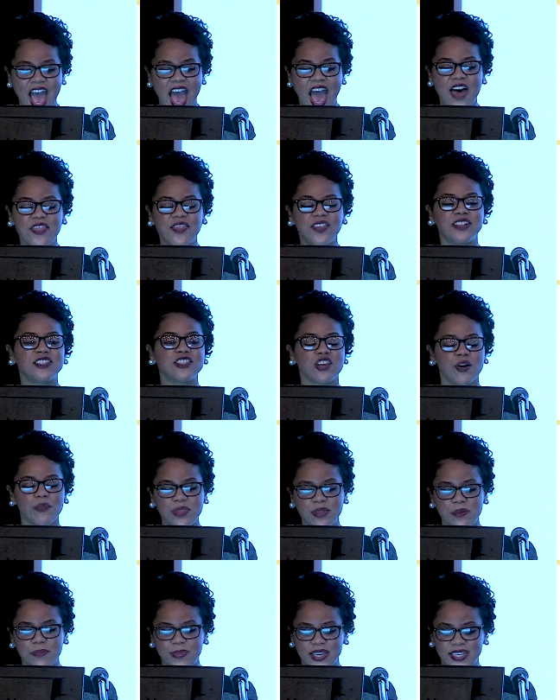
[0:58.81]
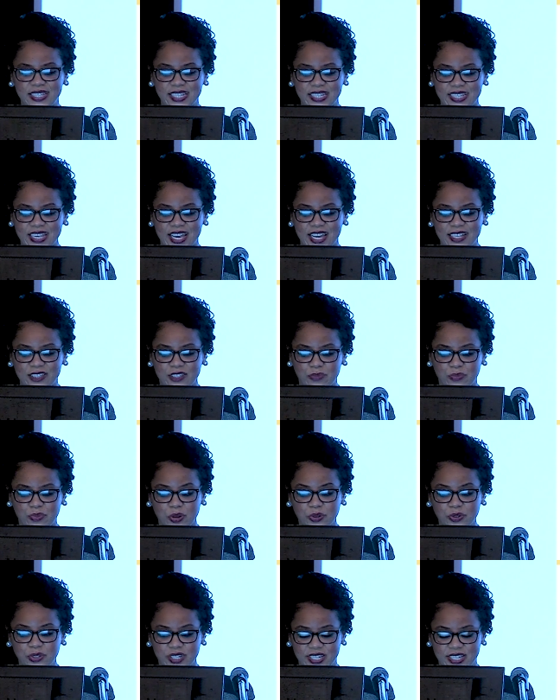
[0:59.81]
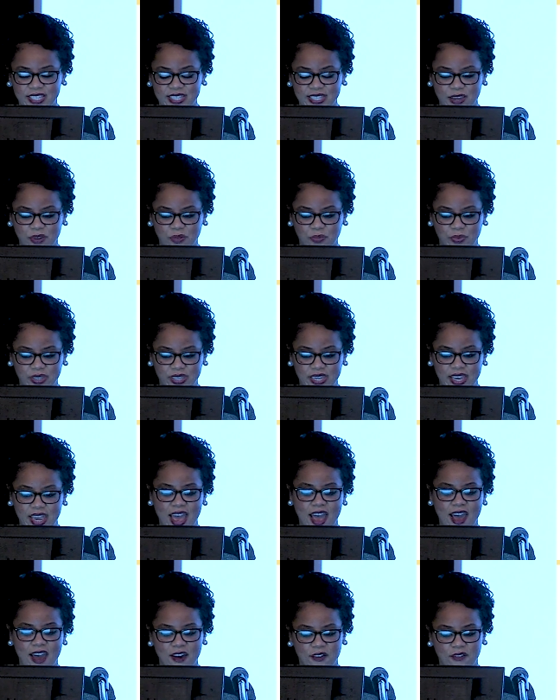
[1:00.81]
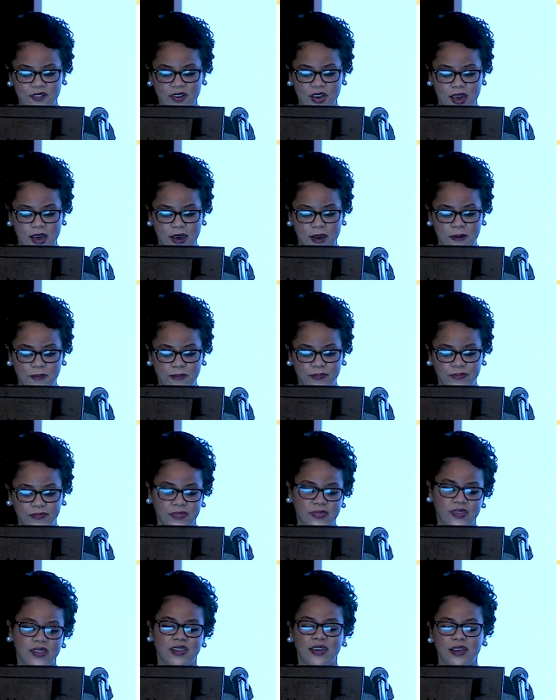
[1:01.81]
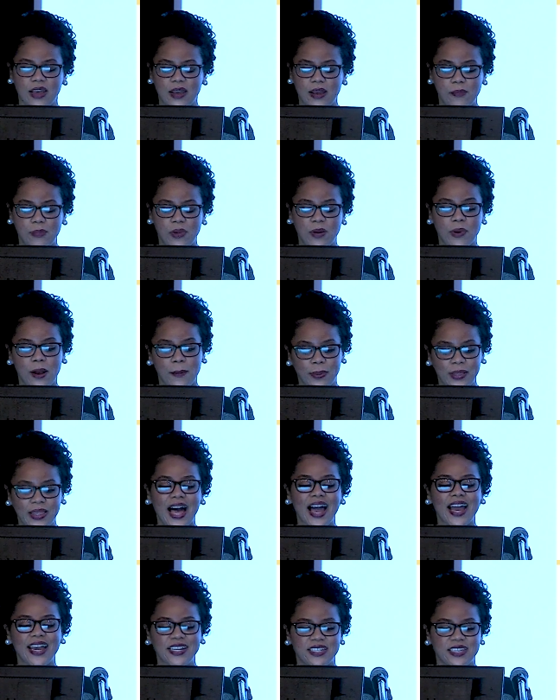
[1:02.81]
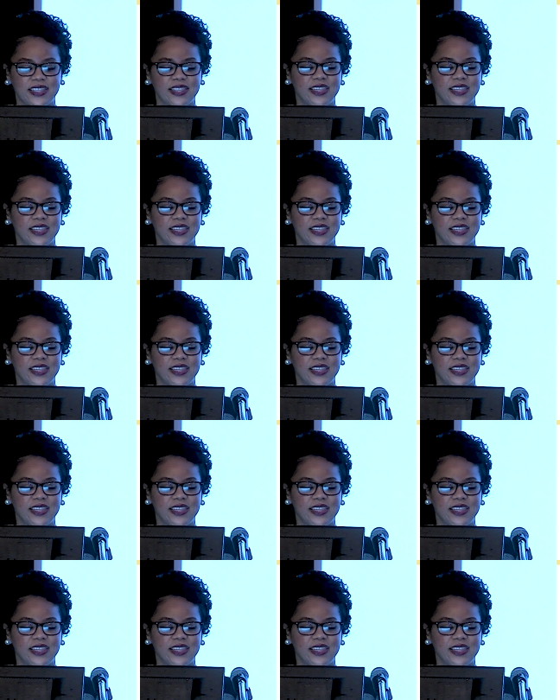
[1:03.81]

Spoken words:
and then some of the basic science approaches that we have applied to